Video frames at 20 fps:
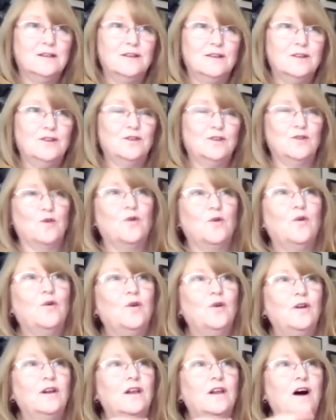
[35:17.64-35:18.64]
the
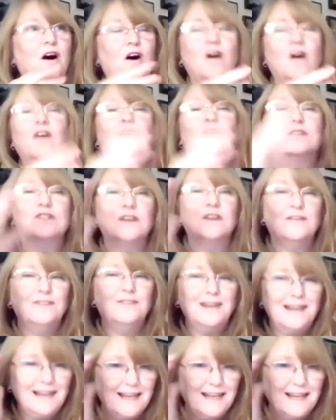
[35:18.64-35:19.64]
whole art of
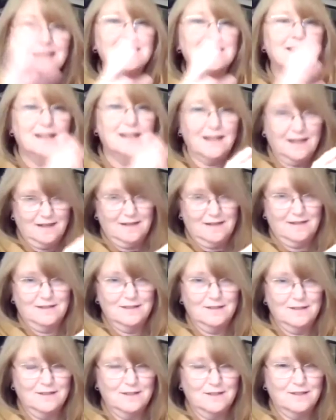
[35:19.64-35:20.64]
listening
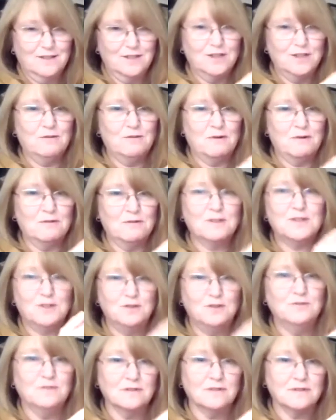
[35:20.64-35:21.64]
to our
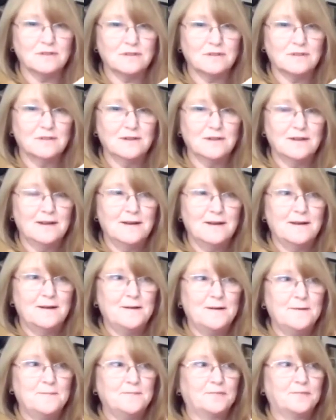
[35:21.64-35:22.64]
students
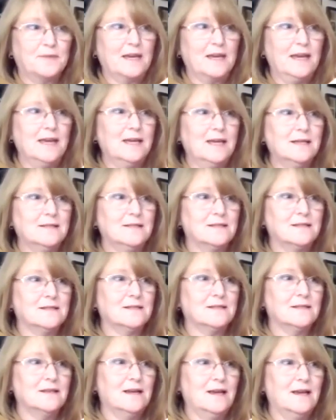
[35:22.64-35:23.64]

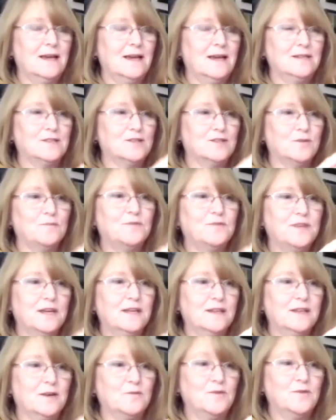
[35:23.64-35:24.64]
is is
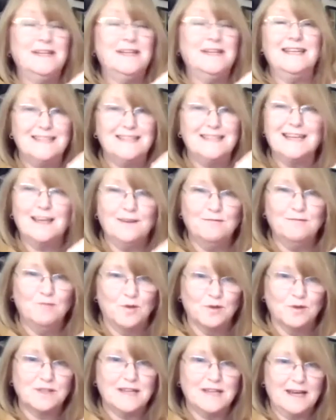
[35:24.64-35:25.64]
something that we need to give
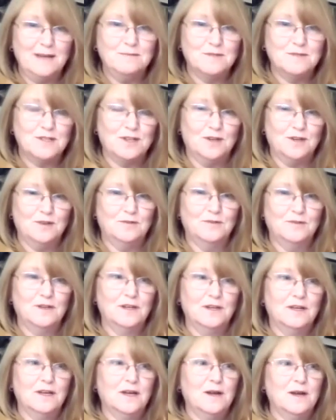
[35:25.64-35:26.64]
more time to
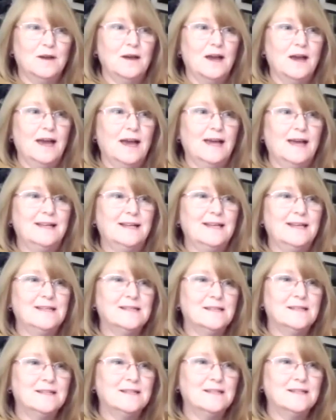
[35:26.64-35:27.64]
and
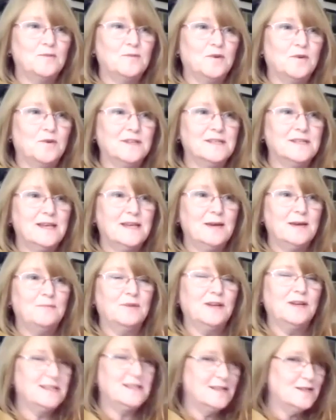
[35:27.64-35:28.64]
listening to what they say but
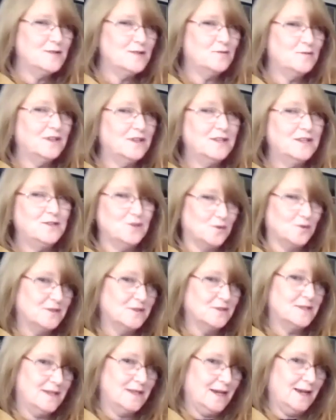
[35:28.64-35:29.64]
listen to what they
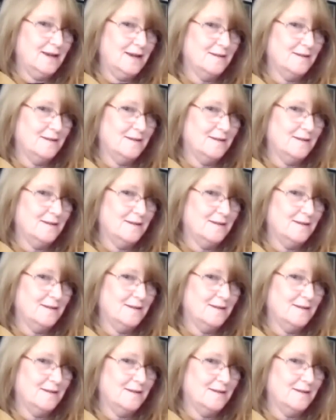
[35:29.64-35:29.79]
don't say